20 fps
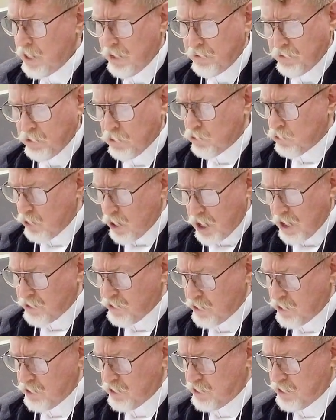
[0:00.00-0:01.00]
Even
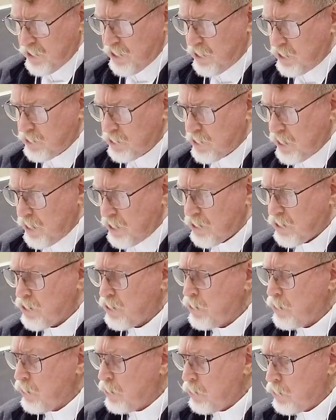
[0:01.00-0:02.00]
Roth concedes
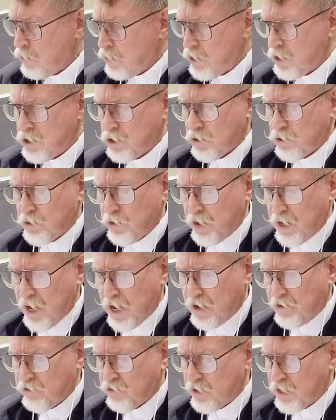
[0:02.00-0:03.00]
that the Lord's
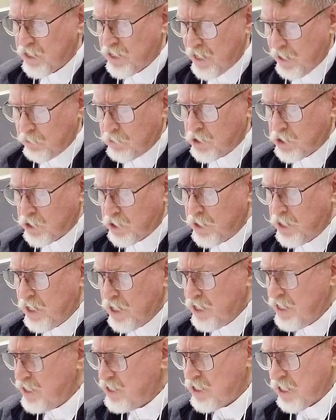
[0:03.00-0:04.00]
creative
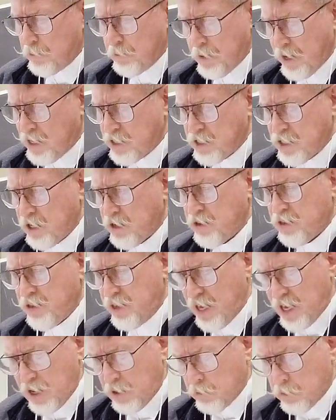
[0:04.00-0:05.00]
redemption is the basic
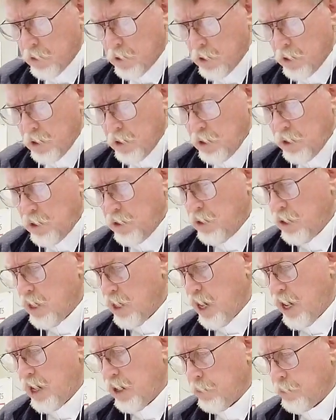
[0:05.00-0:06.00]
theme. In
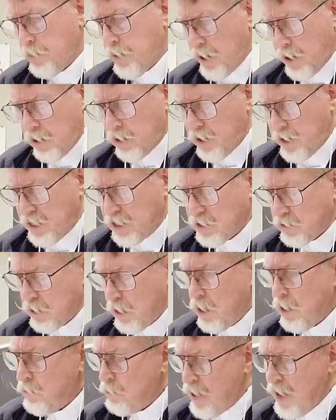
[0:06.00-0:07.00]
the idol
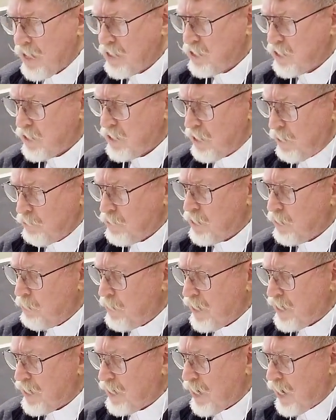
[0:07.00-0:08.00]
parodies, man's attempt to
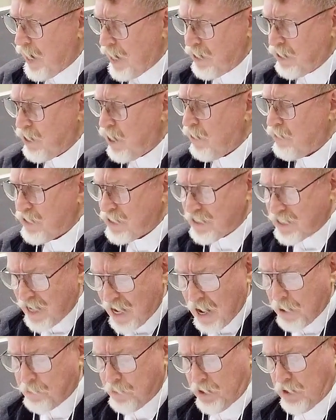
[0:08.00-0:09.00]
make an idol of a
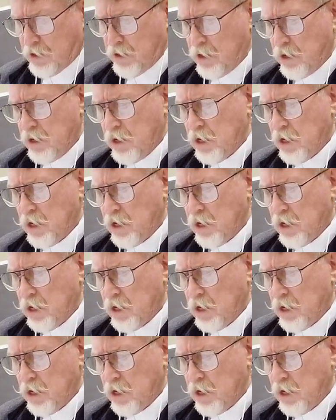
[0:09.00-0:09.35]
topic.